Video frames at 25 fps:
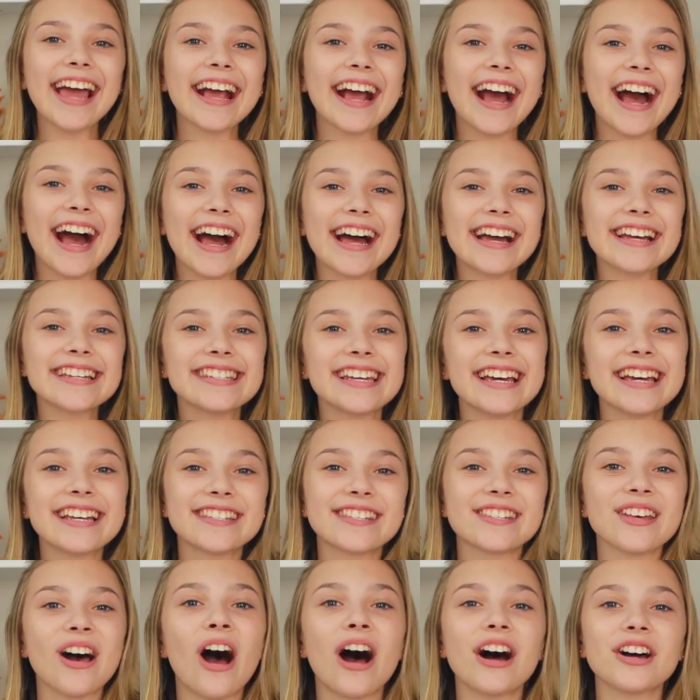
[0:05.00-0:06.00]
guys,
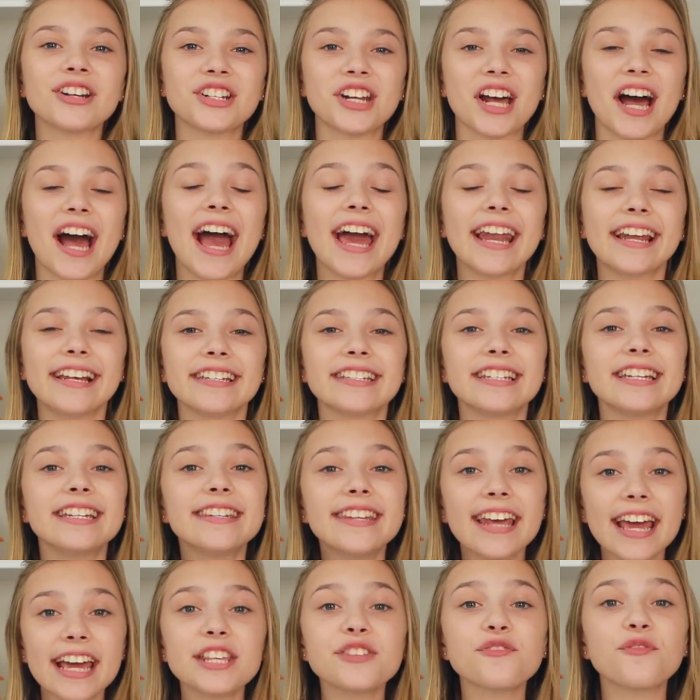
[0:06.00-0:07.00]
it's Sasha, and in
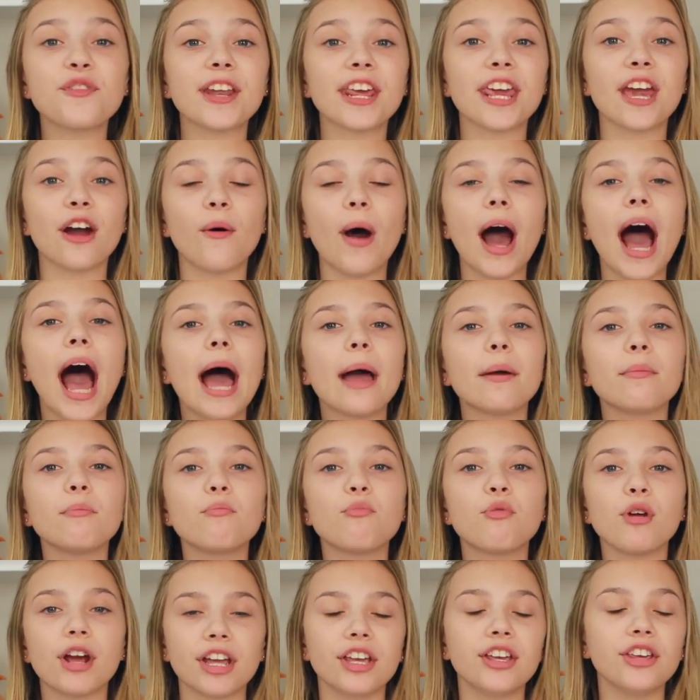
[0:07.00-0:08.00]
today's video,
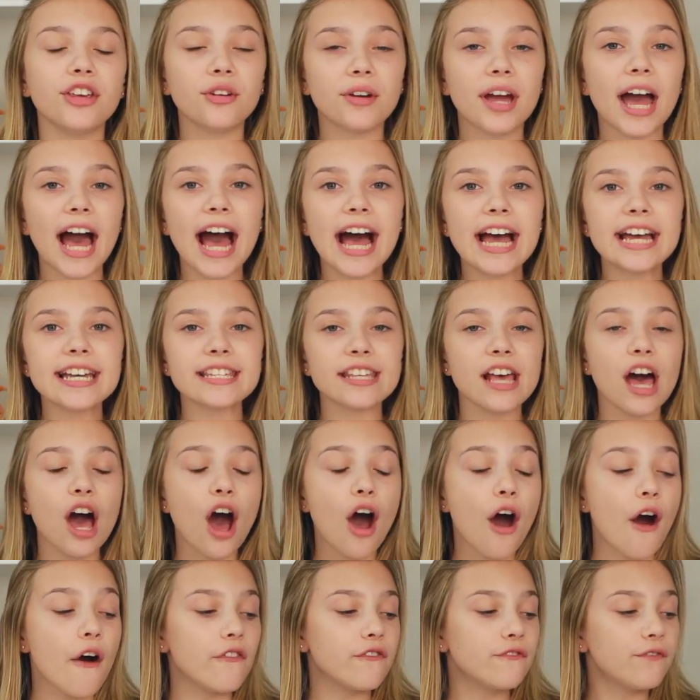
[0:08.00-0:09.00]
I'm bringing you guys
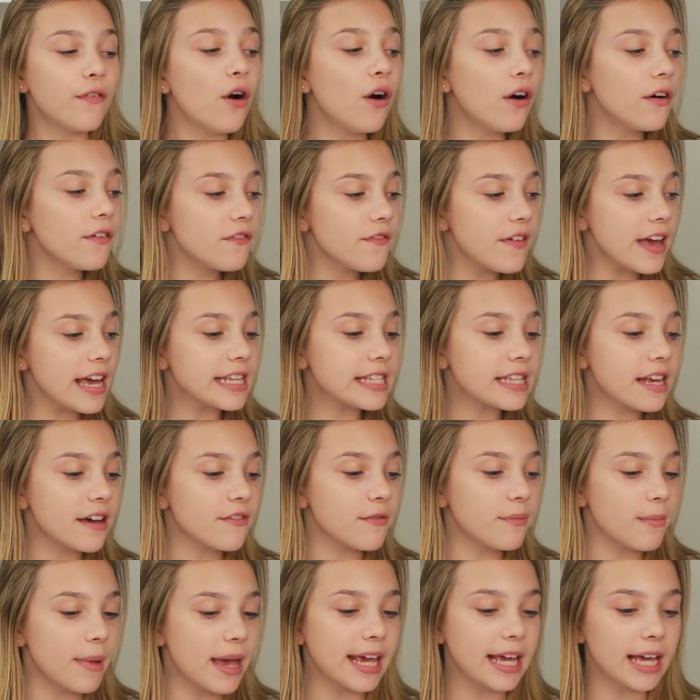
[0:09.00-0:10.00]
a full face
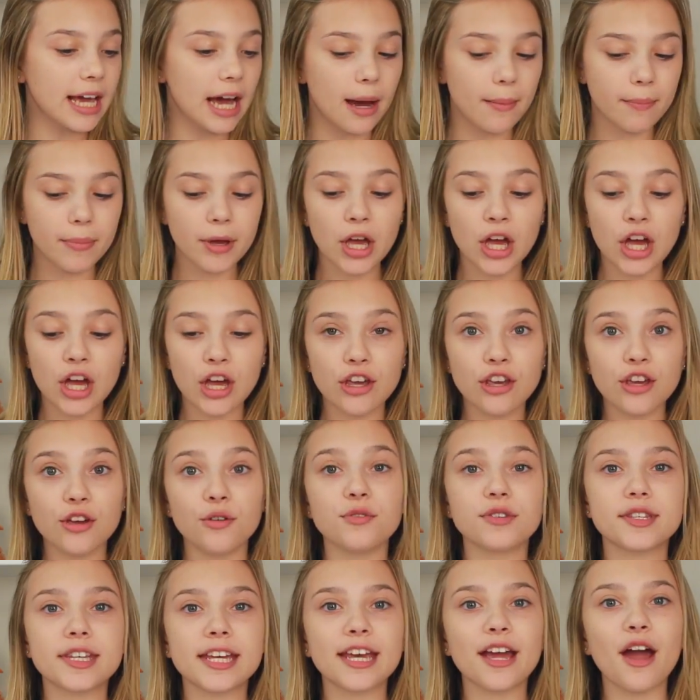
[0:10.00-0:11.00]
of makeup
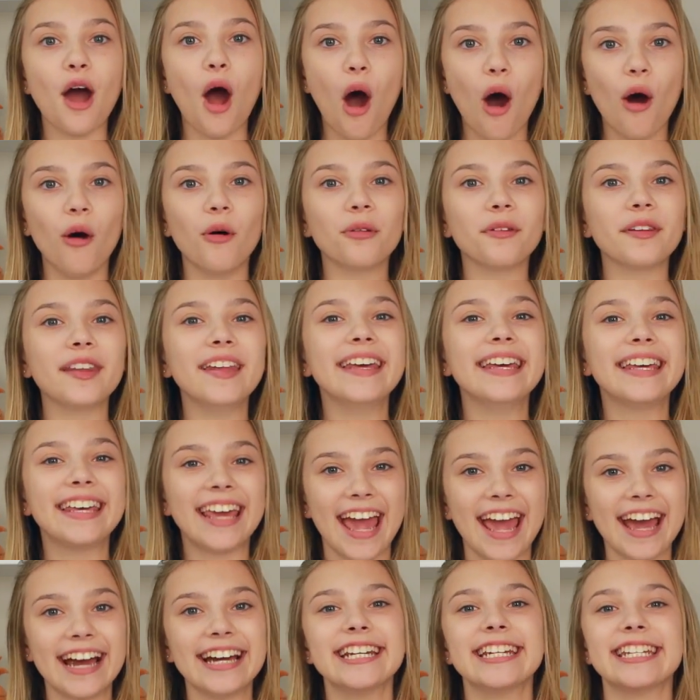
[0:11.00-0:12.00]
using only
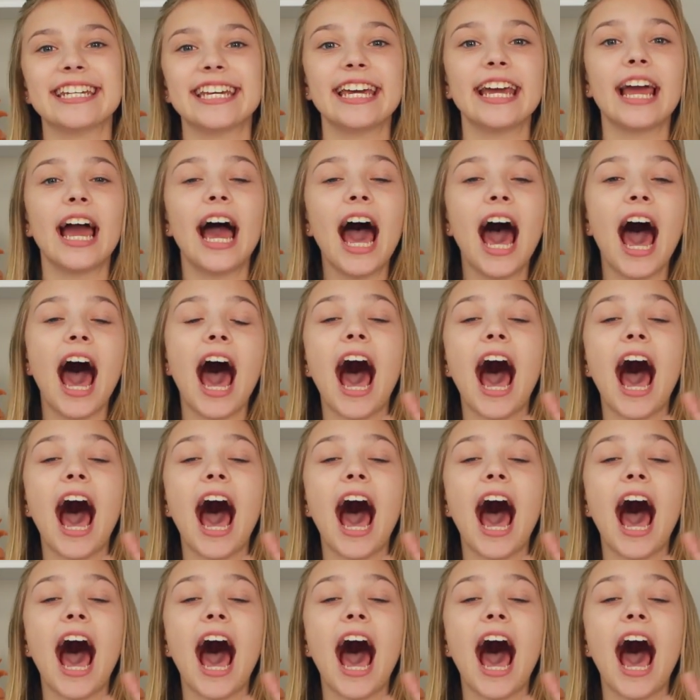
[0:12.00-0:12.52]
candy.